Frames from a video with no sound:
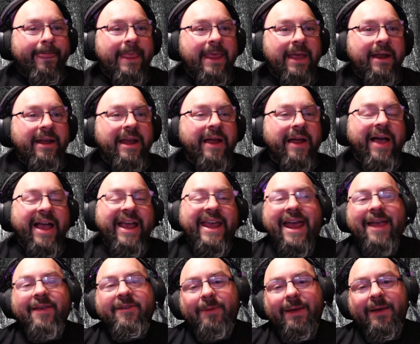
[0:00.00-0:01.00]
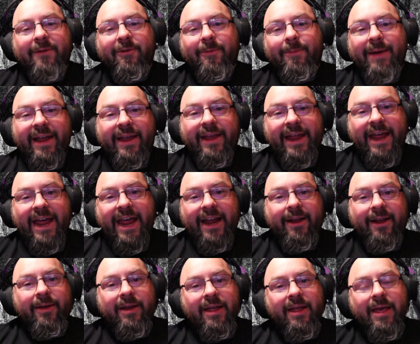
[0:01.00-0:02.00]
now I can't speak for my dad,
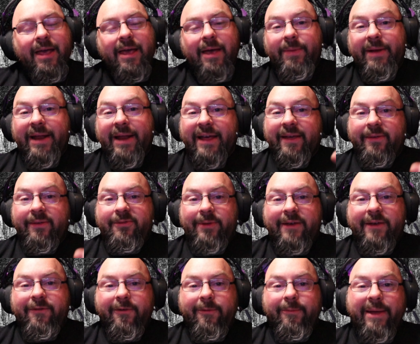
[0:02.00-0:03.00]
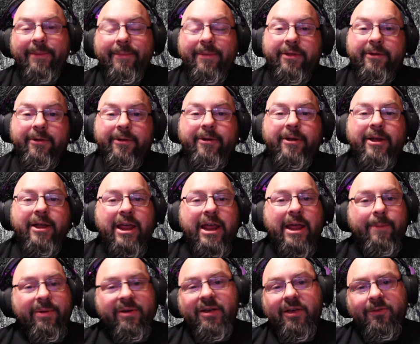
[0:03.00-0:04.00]
but I can speak for my mother
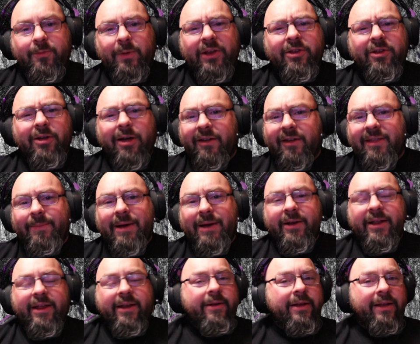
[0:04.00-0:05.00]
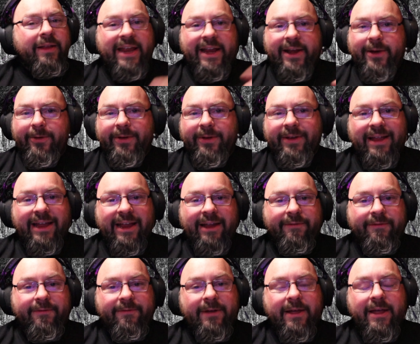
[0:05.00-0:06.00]
because we talked about it later in
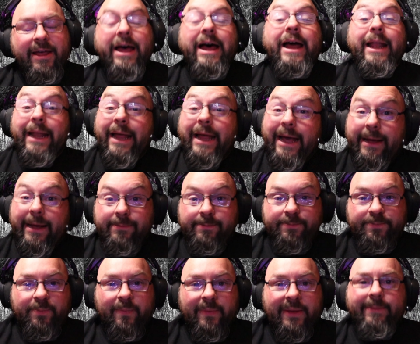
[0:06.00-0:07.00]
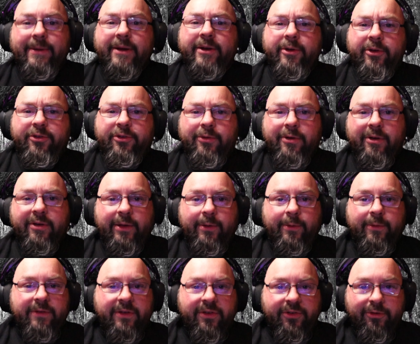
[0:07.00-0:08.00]
life a lot about her drug
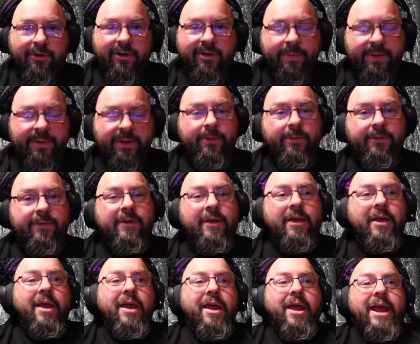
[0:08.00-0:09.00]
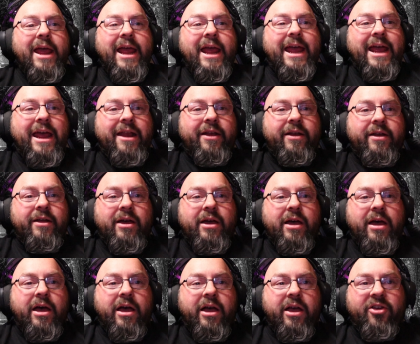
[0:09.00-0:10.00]
use and drug abuse, and
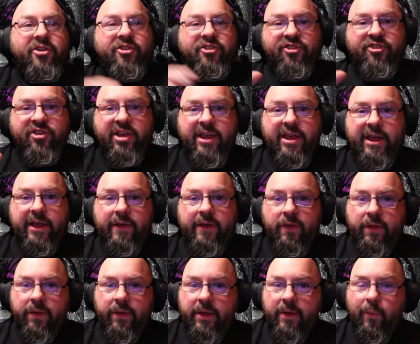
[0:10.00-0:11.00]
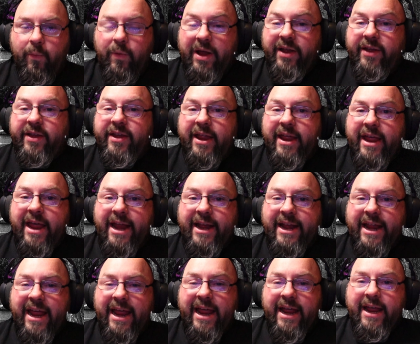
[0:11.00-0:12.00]
uh, she went to
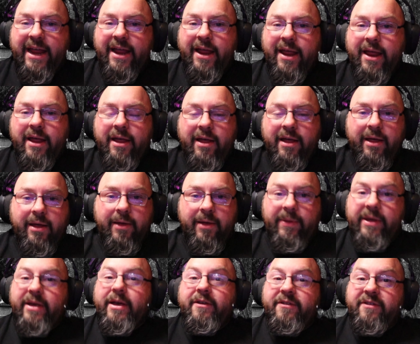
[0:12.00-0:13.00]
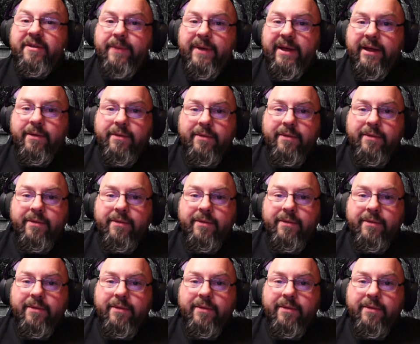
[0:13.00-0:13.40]
NA because of me.